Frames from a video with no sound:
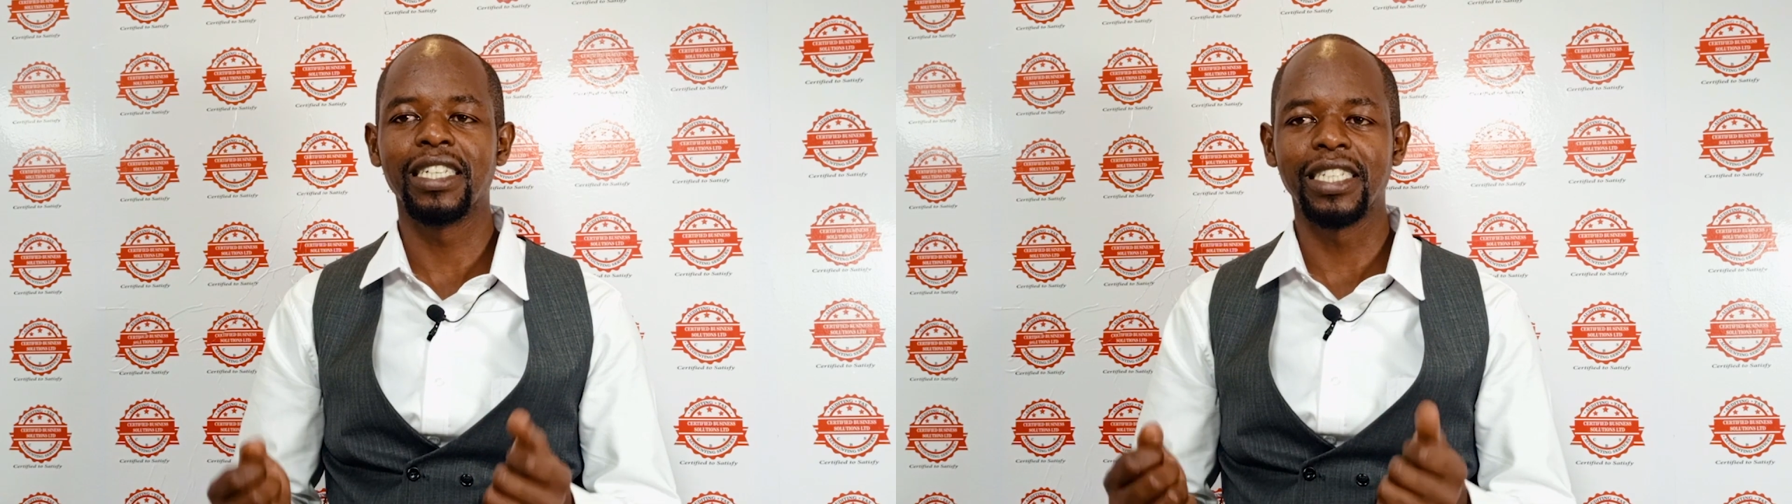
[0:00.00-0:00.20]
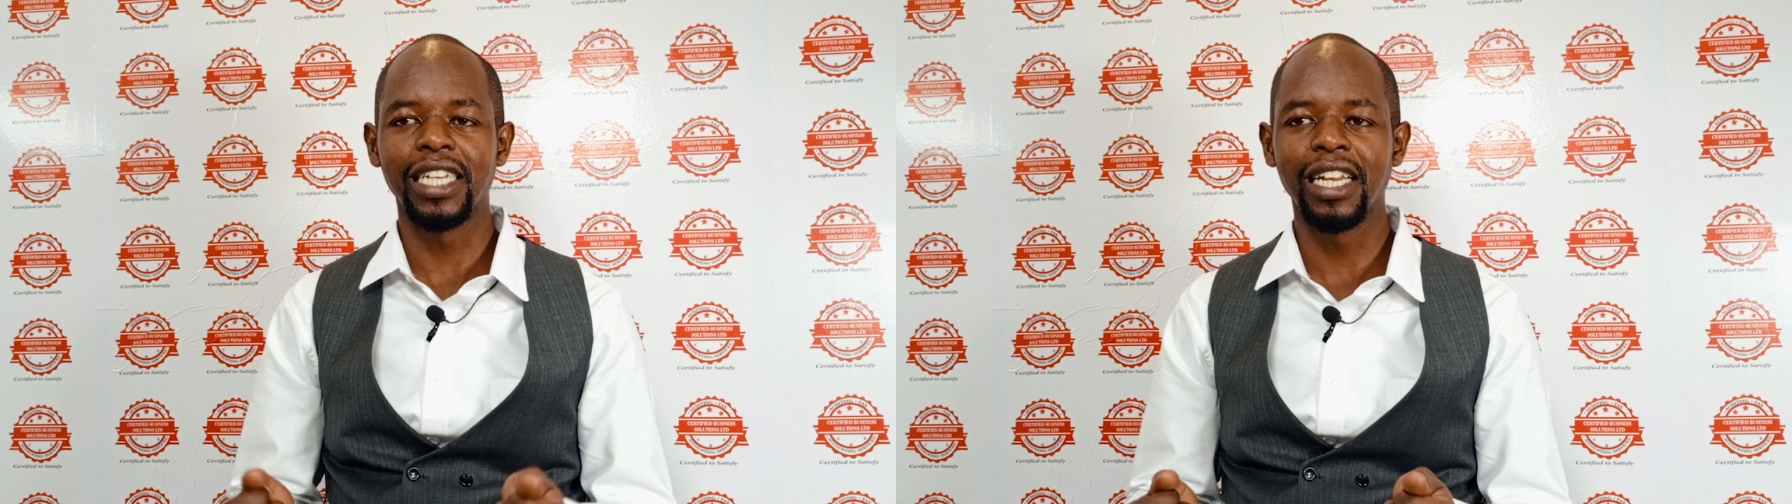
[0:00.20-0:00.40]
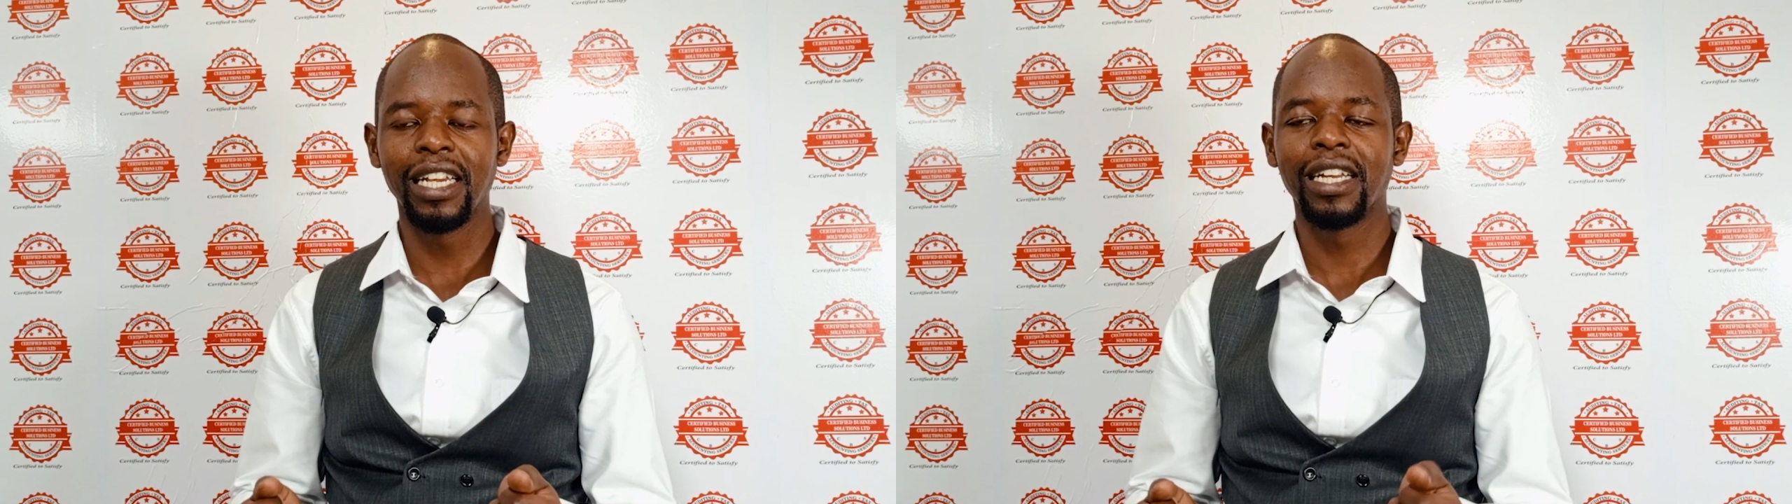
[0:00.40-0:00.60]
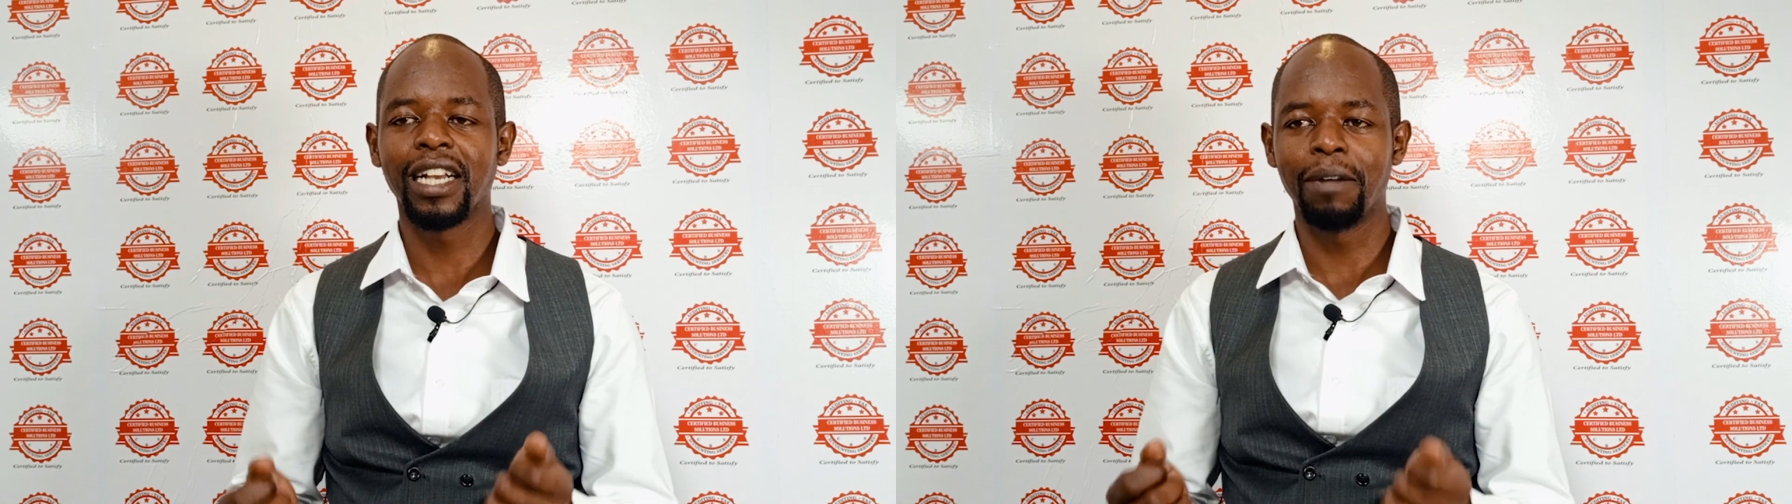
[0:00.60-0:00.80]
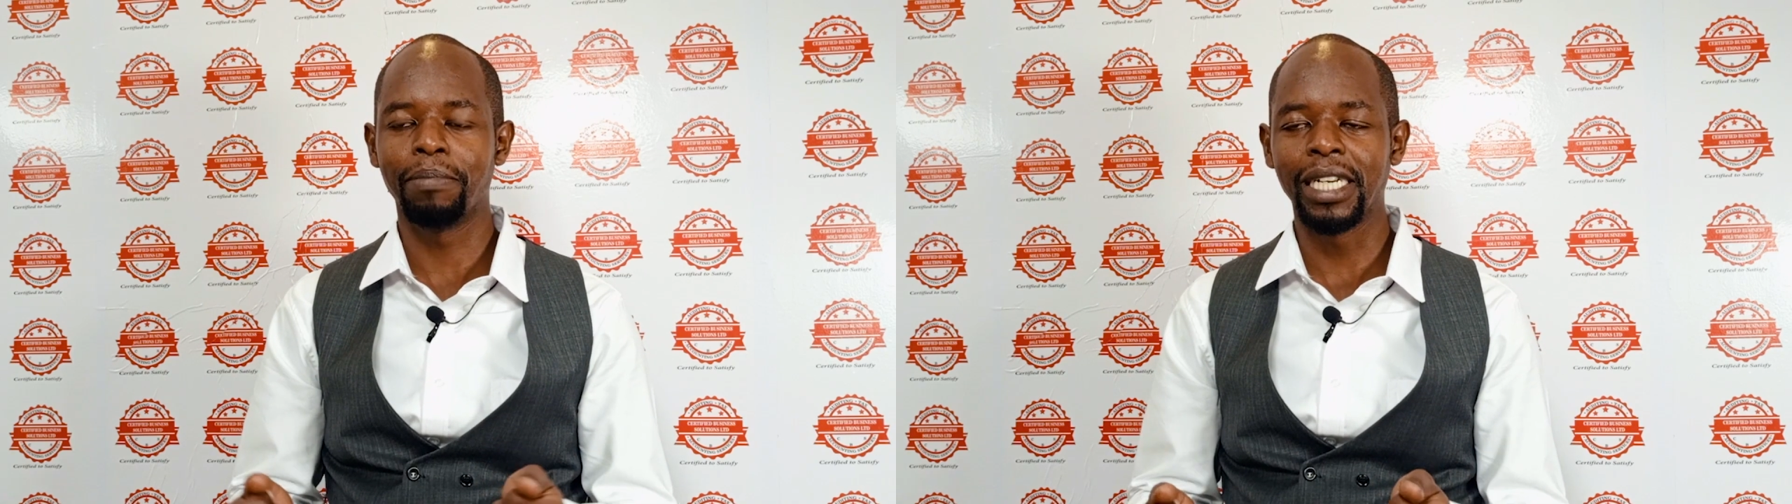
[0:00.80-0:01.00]
retail
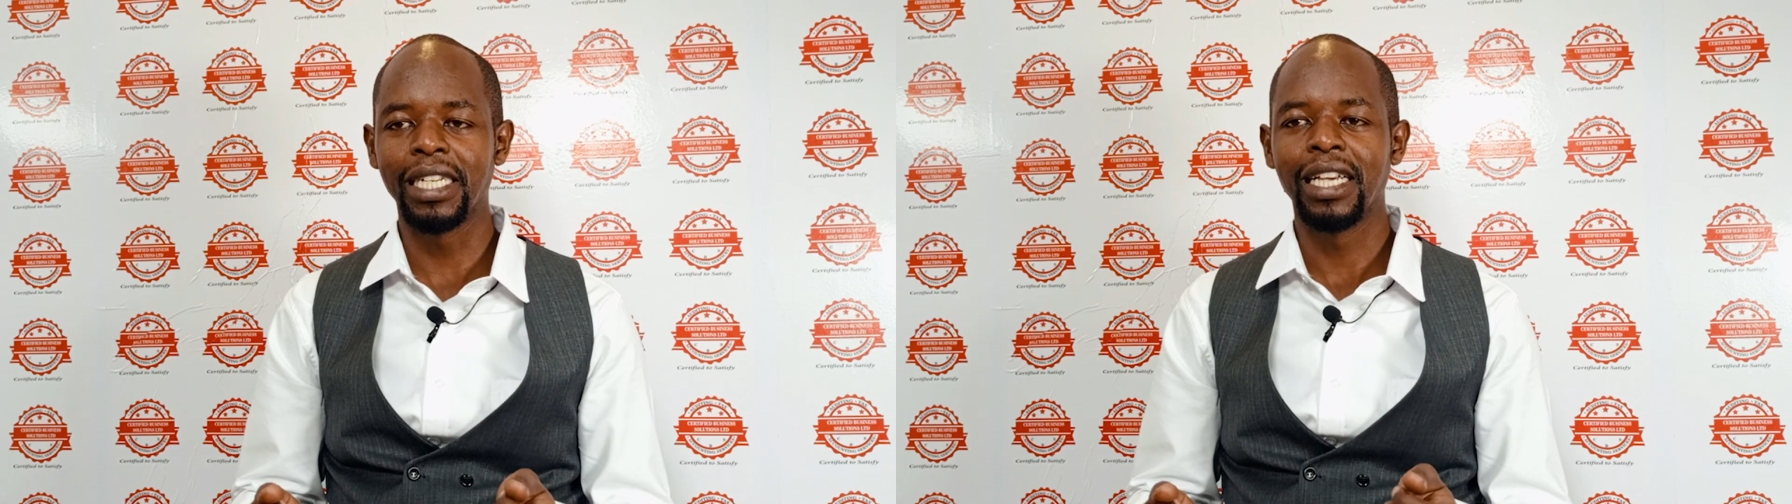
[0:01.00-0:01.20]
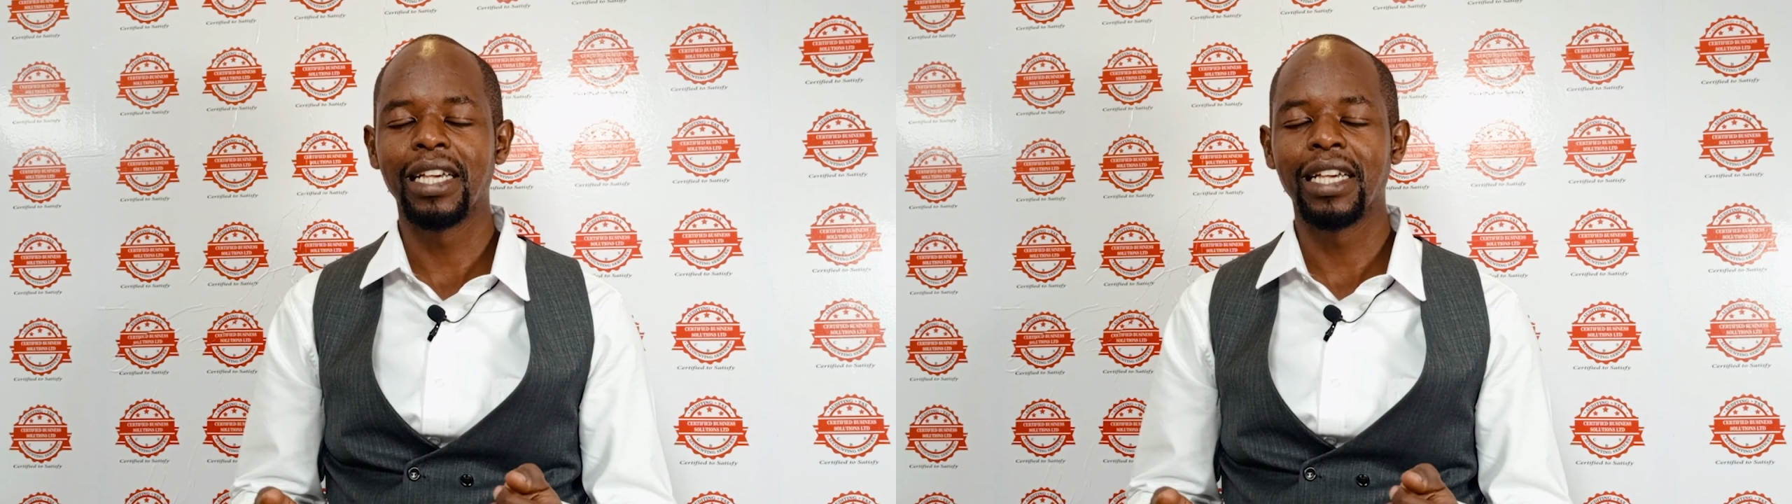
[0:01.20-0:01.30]
company